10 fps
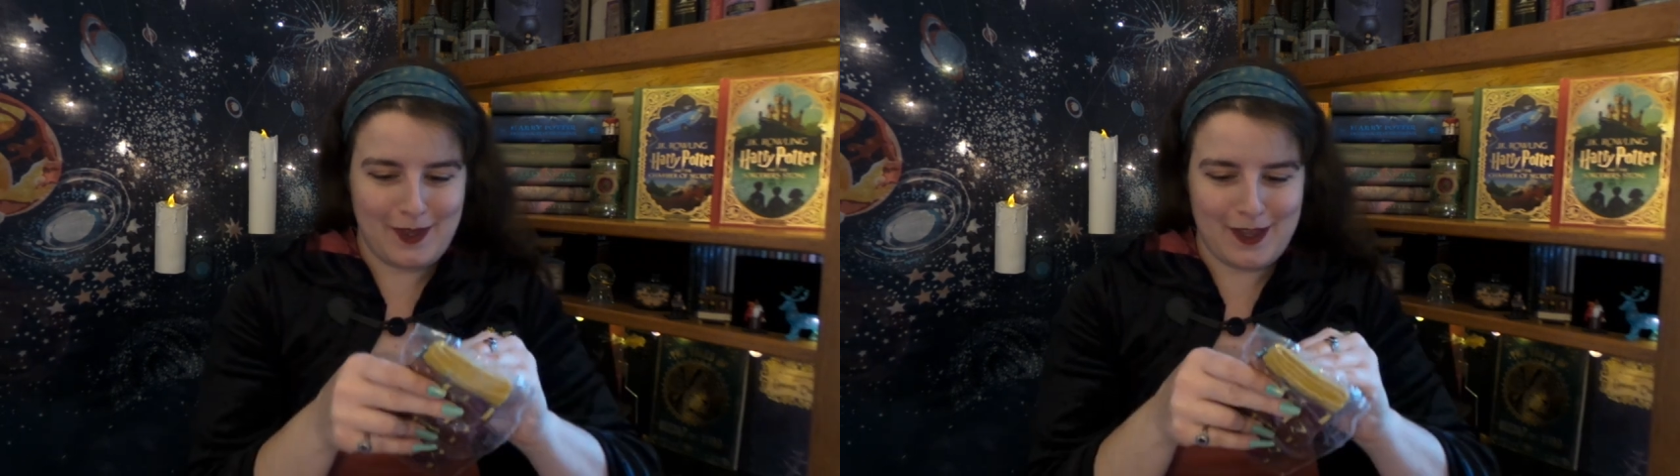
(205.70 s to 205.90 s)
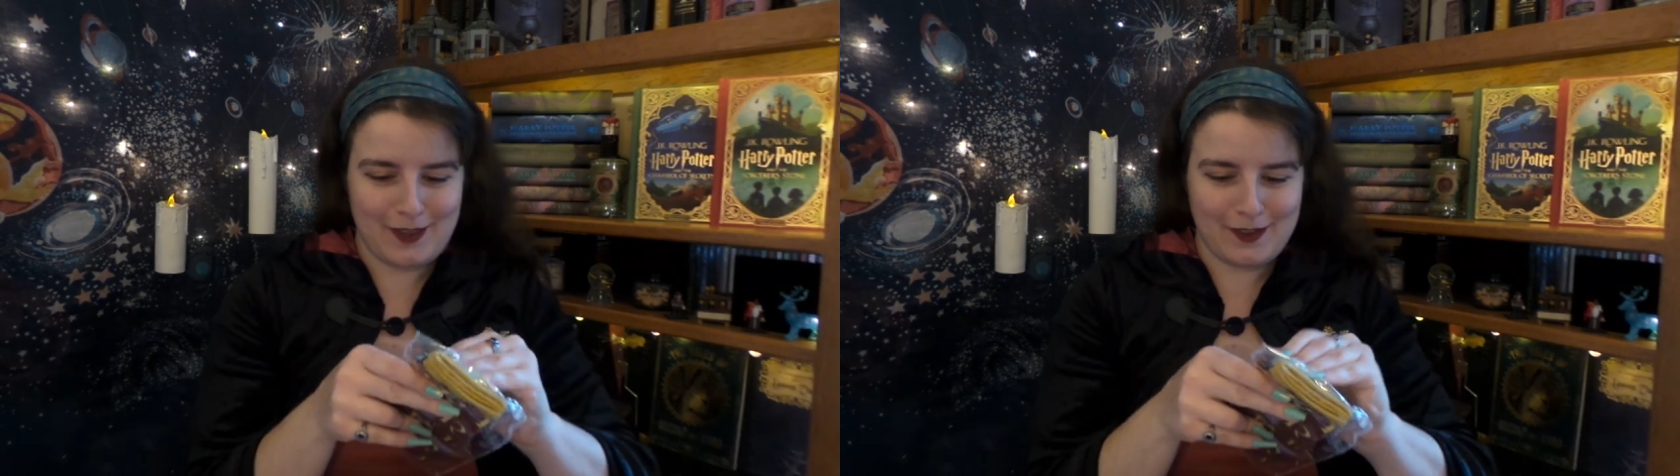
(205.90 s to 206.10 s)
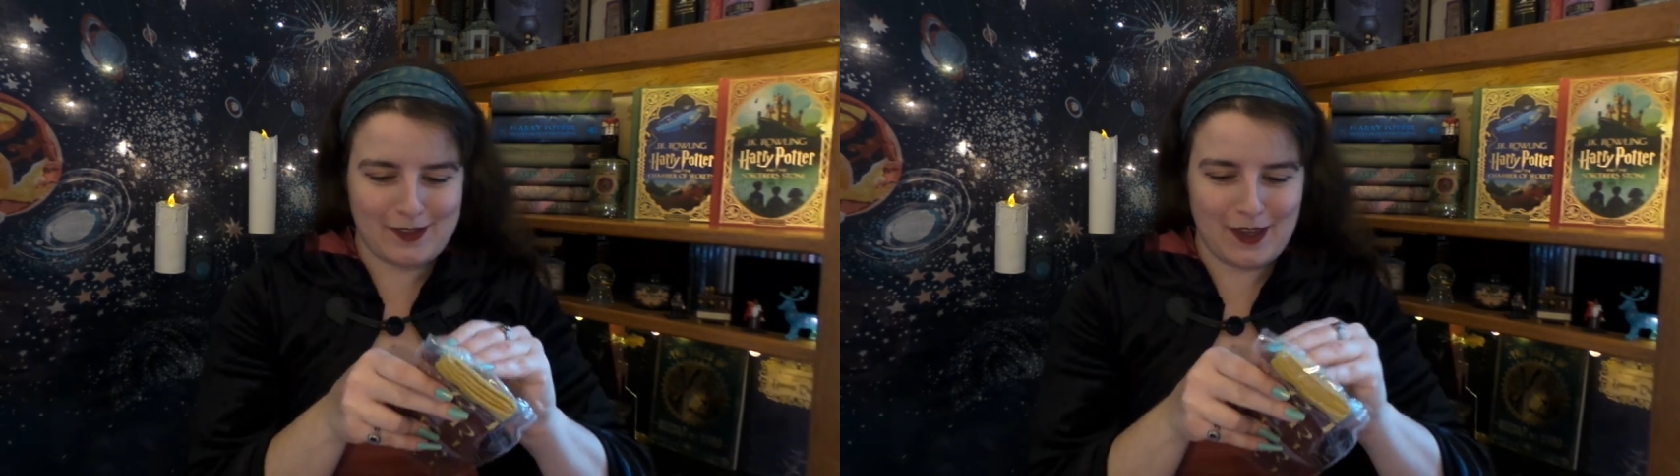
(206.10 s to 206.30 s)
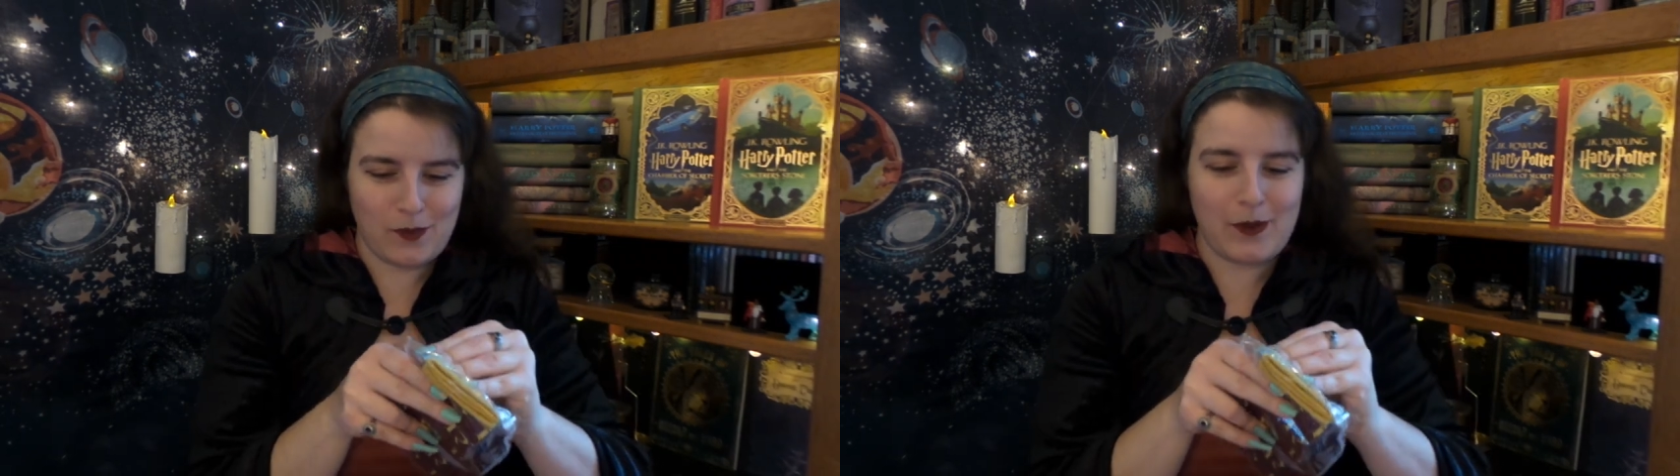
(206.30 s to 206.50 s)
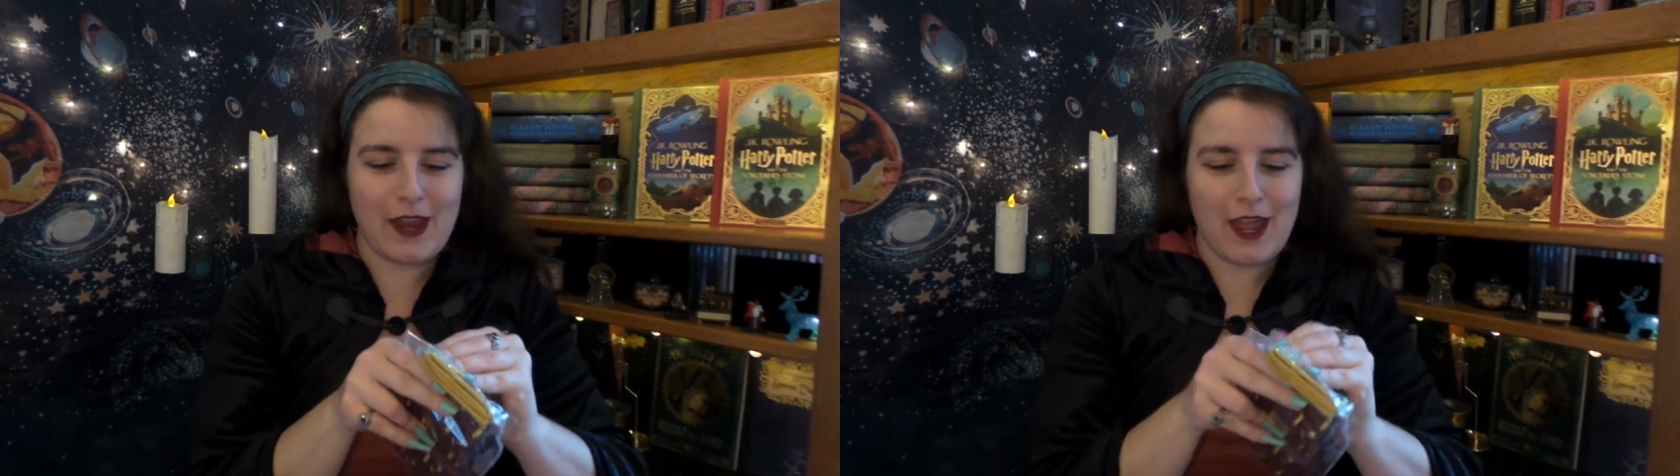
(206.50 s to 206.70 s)
It looks
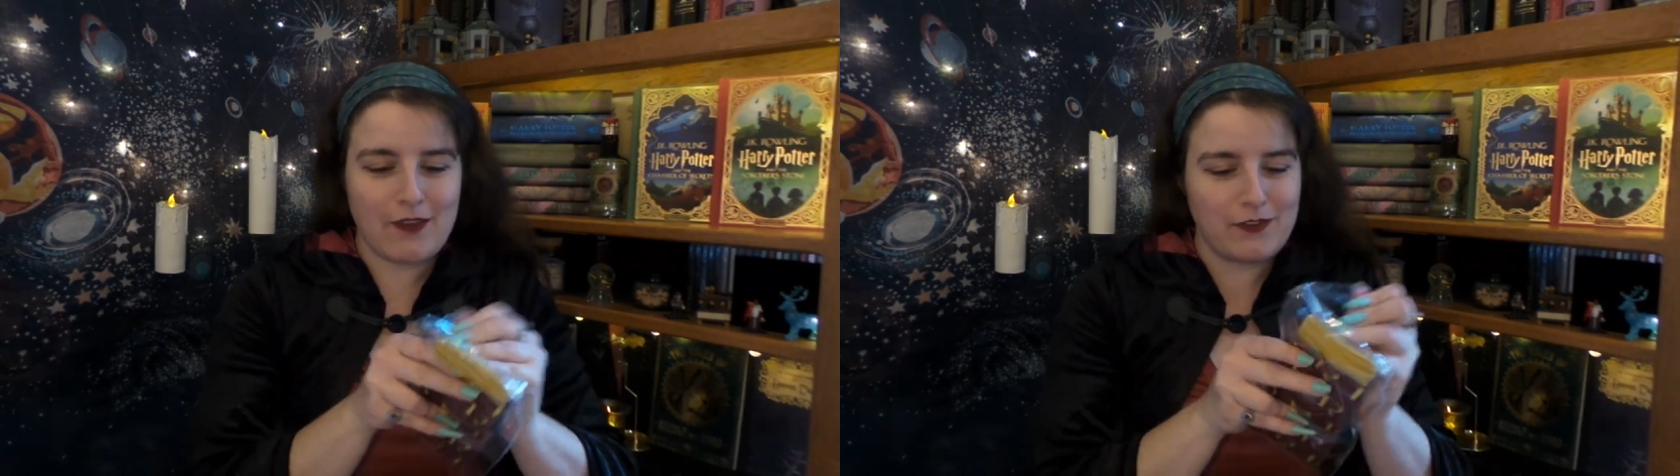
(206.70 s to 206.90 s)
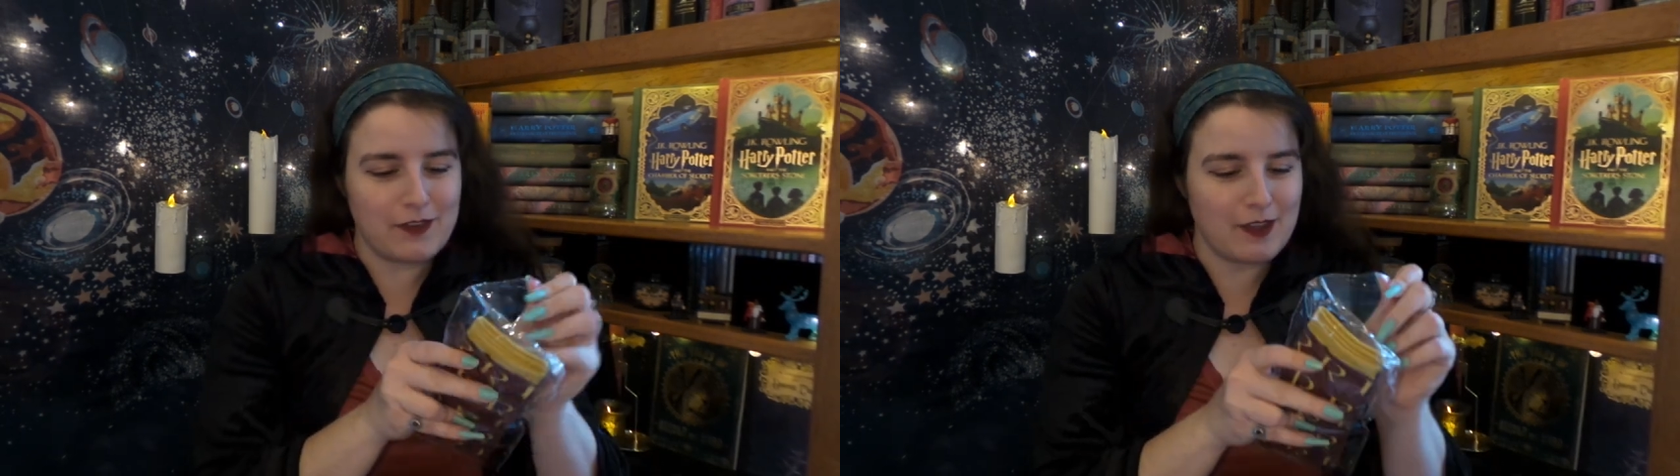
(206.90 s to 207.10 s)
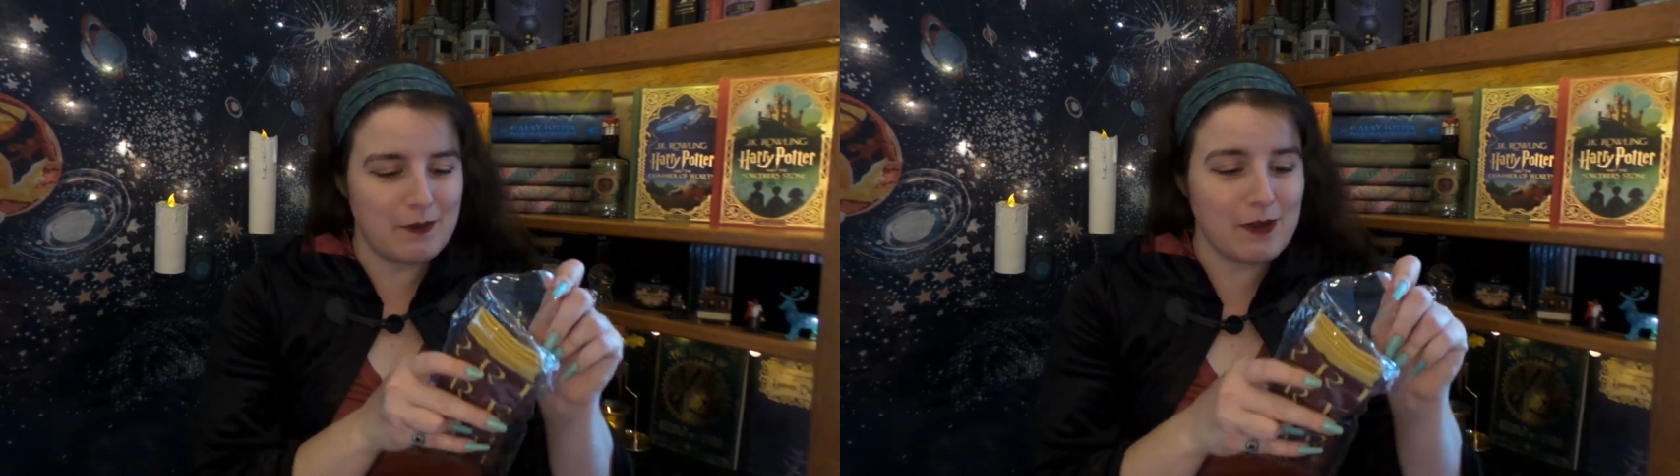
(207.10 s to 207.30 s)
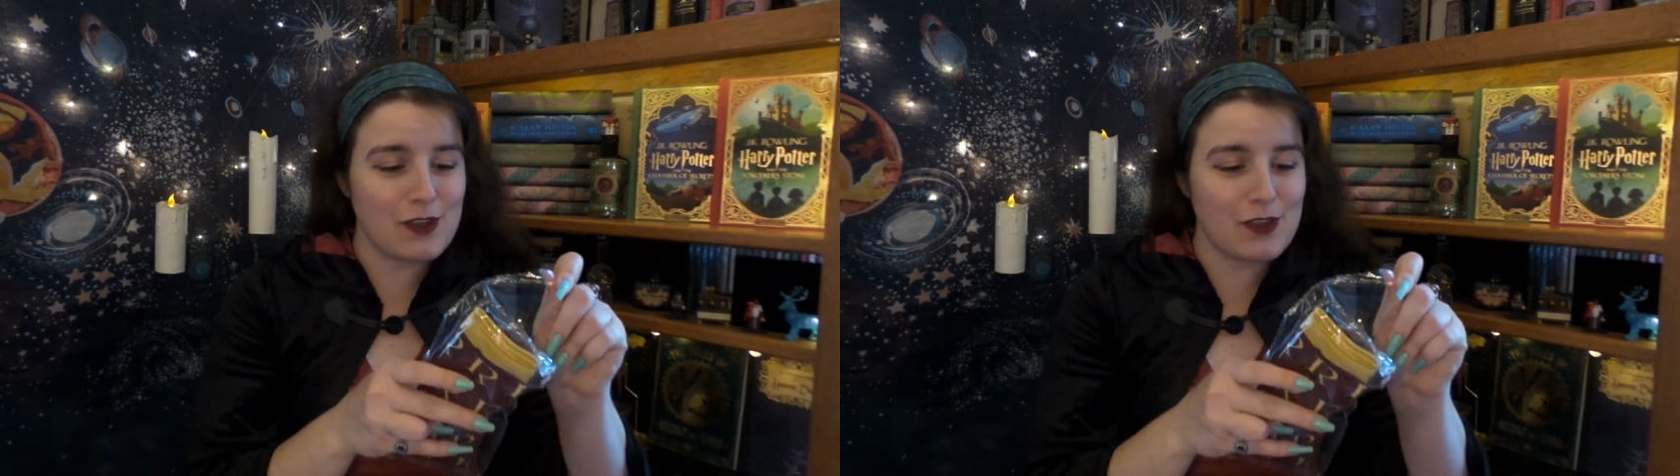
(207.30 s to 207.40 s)
like we have some